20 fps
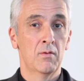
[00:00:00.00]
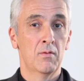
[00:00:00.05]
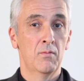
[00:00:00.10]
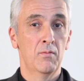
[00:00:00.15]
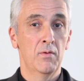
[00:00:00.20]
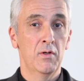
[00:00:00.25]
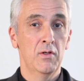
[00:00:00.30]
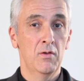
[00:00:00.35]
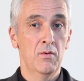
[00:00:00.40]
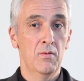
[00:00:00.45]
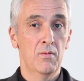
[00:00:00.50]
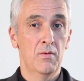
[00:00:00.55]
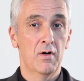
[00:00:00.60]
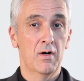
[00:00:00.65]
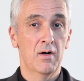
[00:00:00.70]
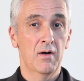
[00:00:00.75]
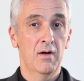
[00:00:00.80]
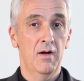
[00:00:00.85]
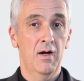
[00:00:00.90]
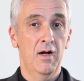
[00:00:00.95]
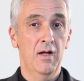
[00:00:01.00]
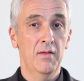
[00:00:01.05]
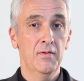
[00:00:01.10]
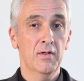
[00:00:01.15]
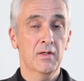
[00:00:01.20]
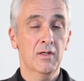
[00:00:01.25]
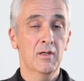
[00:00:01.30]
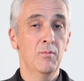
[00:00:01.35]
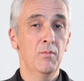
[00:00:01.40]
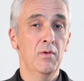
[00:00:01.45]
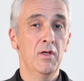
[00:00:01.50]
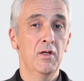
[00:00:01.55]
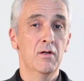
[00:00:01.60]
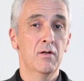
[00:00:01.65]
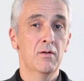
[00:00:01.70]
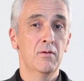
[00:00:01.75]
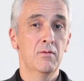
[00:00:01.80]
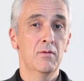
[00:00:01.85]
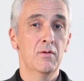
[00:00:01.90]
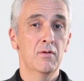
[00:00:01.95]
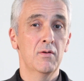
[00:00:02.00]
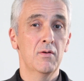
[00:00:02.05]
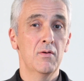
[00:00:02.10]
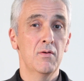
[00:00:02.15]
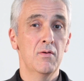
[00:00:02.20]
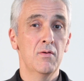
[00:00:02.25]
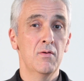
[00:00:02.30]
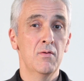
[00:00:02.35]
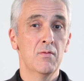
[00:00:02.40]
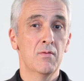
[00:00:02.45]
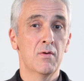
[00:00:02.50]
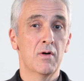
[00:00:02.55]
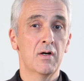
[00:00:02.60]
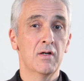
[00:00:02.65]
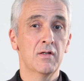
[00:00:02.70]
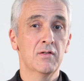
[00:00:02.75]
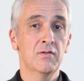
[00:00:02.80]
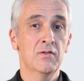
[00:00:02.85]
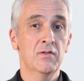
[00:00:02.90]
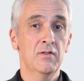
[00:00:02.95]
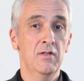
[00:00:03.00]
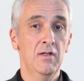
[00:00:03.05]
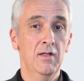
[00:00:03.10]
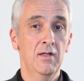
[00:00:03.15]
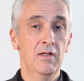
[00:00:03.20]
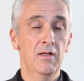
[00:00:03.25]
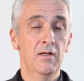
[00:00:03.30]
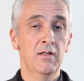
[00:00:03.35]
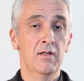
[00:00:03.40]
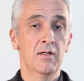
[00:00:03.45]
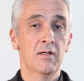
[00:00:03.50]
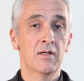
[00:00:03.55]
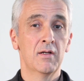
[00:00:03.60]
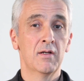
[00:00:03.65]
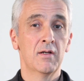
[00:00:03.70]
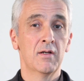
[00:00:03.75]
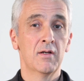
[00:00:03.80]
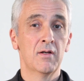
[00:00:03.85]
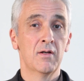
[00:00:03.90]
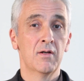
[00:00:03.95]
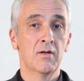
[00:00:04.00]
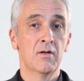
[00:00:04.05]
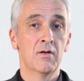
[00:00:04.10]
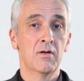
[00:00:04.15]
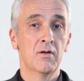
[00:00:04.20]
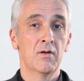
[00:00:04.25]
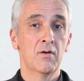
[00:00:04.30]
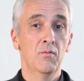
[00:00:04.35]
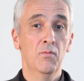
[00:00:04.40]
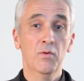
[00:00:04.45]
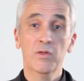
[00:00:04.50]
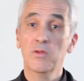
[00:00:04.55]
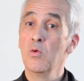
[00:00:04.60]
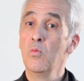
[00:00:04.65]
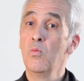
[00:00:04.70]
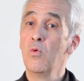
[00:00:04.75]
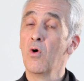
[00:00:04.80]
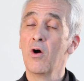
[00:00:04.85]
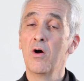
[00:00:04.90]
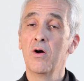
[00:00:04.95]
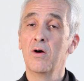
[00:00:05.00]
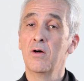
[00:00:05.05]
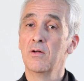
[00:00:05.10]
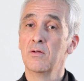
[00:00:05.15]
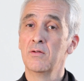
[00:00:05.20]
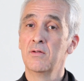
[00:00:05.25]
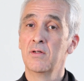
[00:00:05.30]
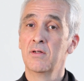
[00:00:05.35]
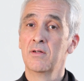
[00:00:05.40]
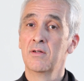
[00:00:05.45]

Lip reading: When you are on the Camino, you are seated with the world.